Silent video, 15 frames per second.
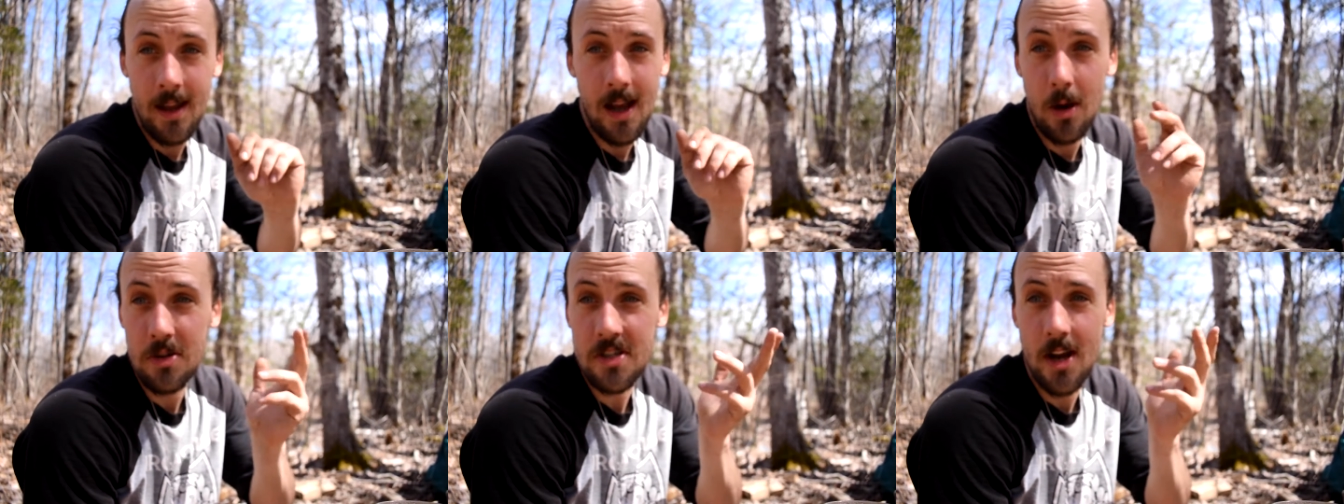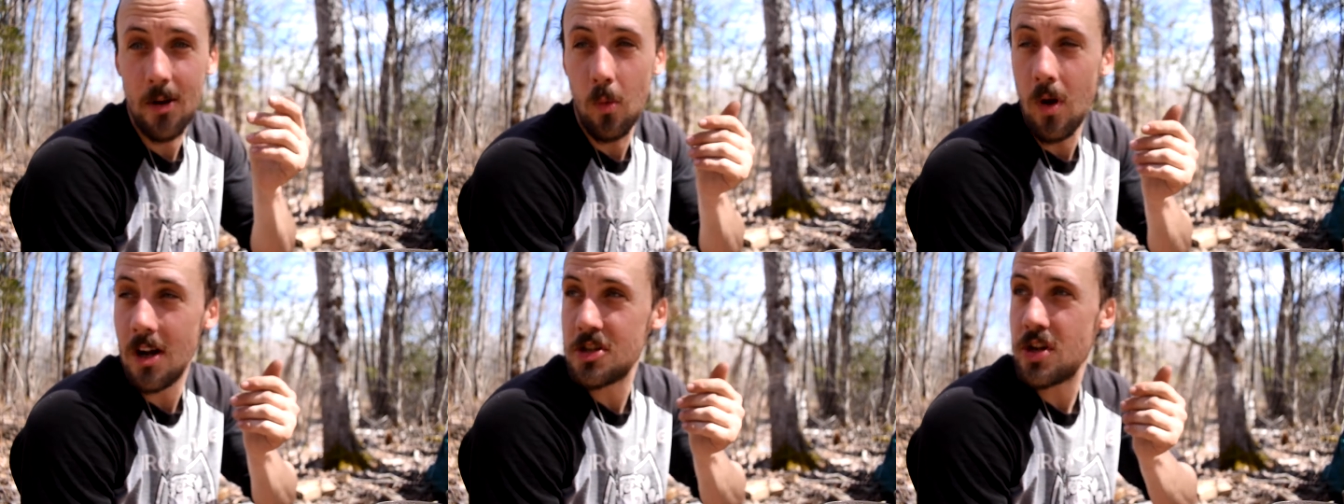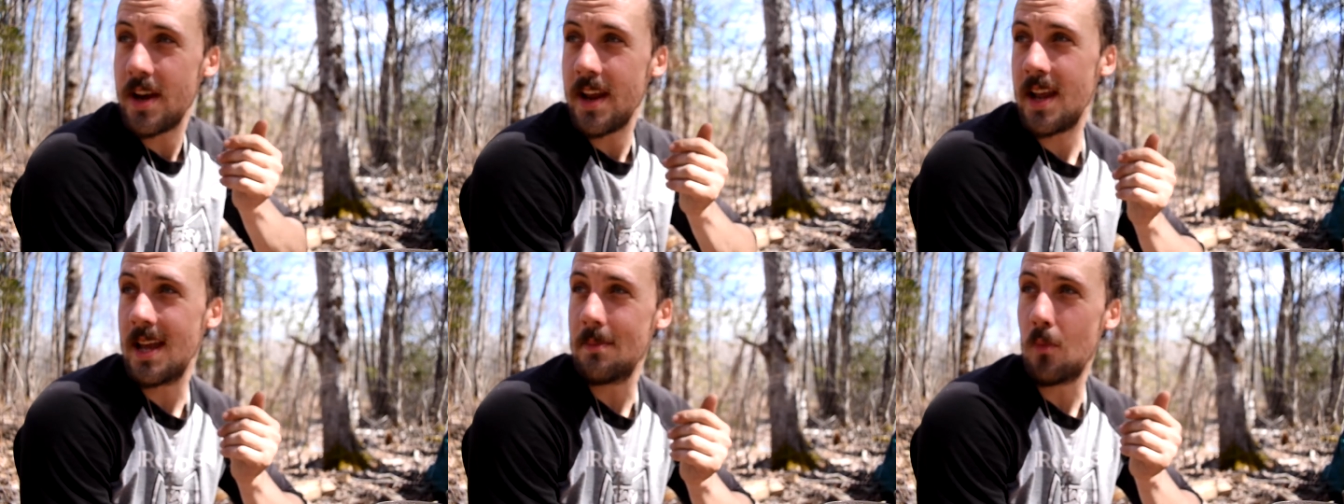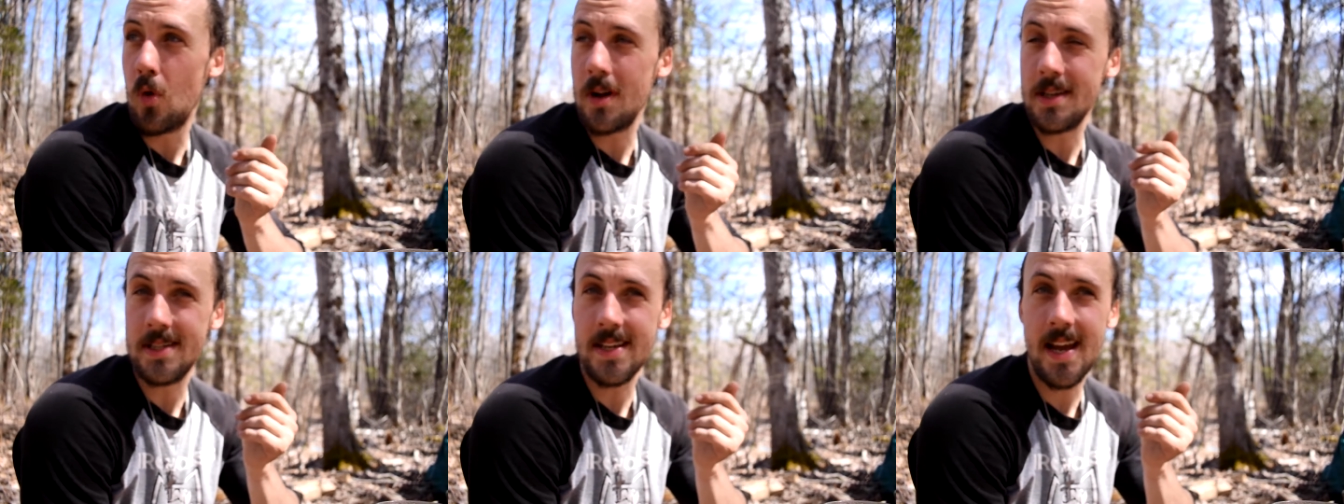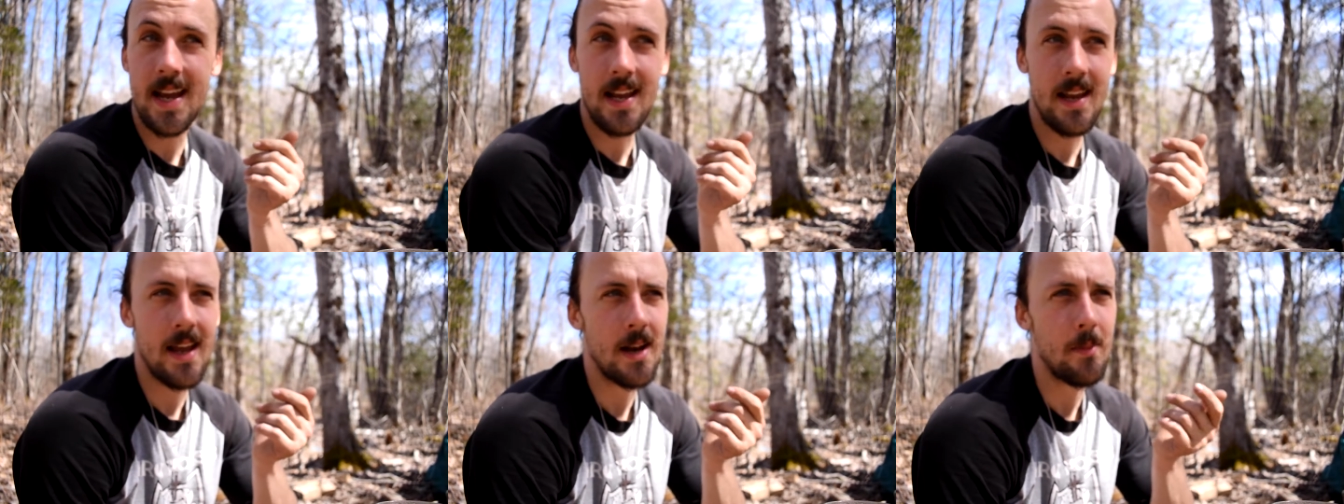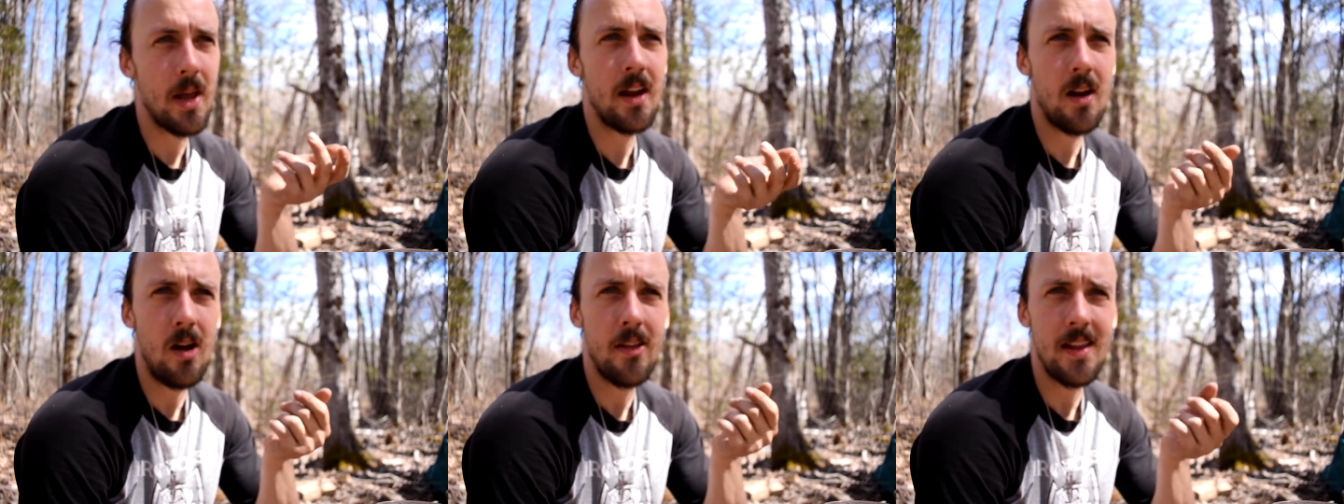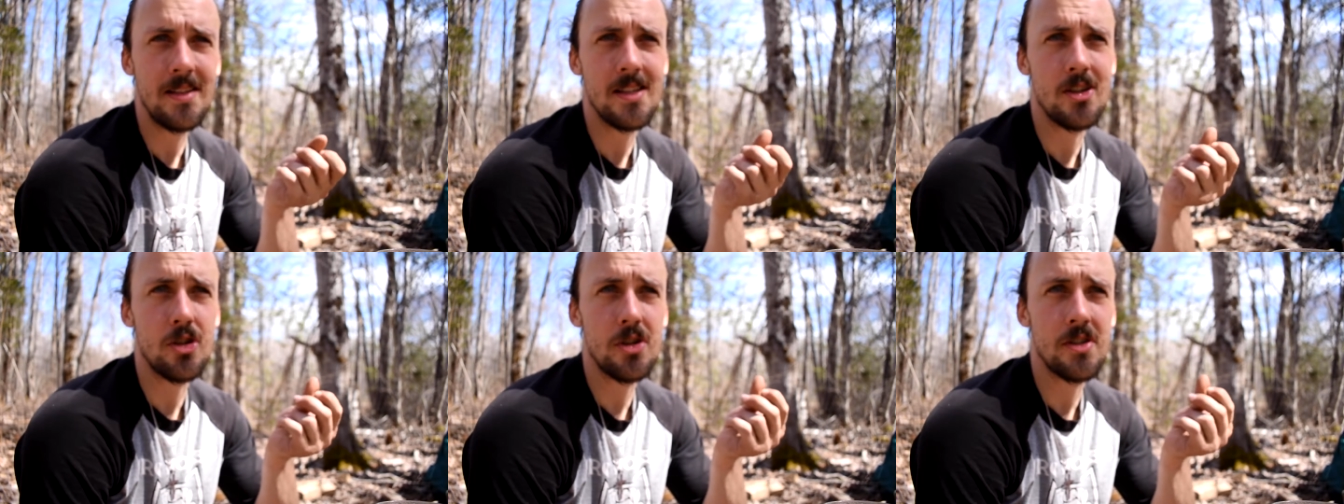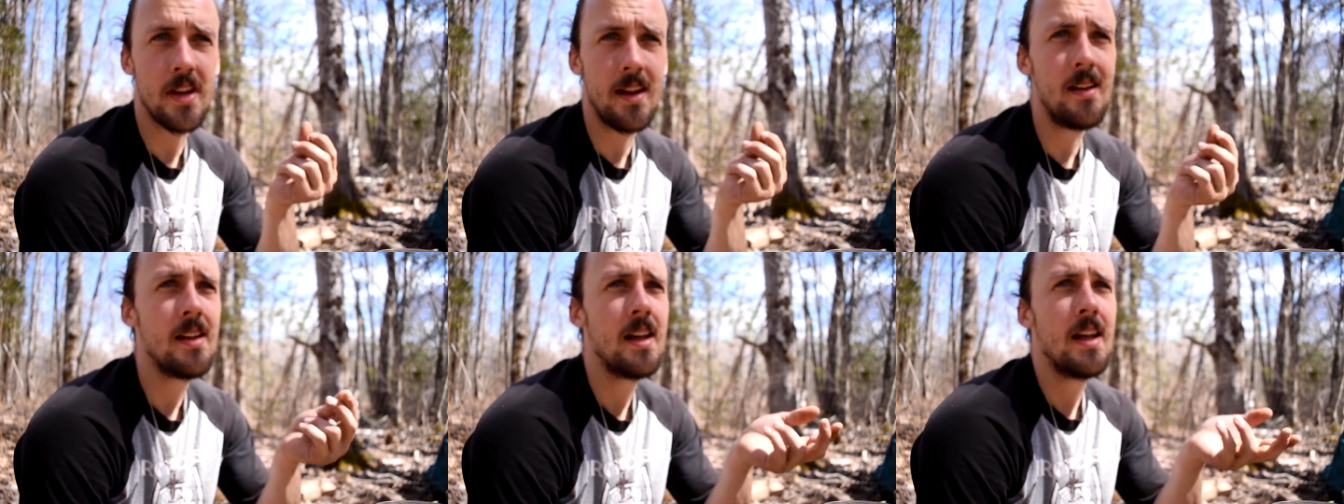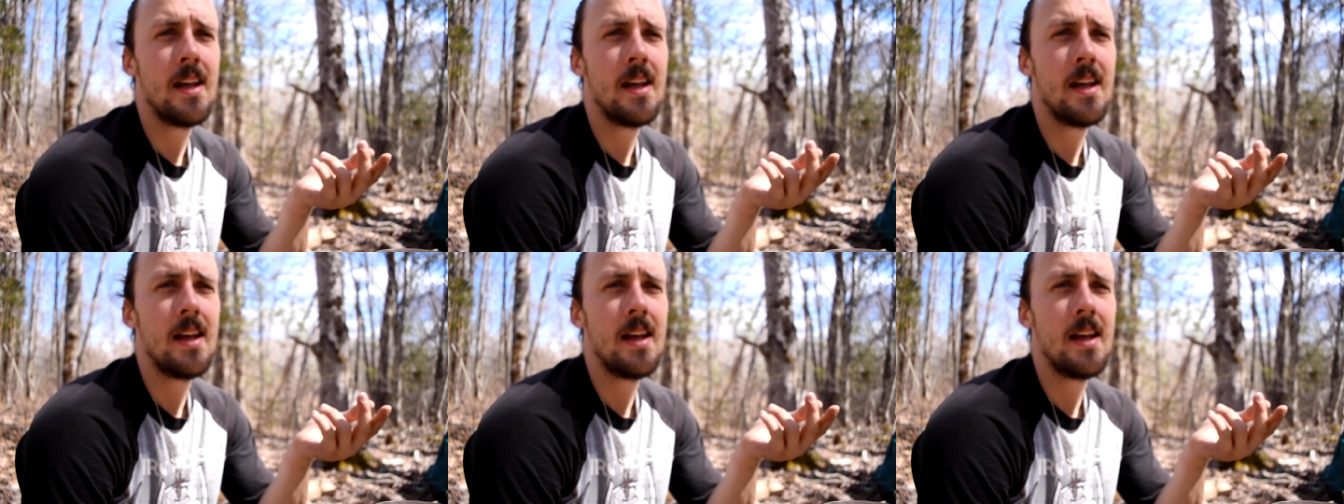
was kind of watching him one day, and I'm like, oh, that's interesting.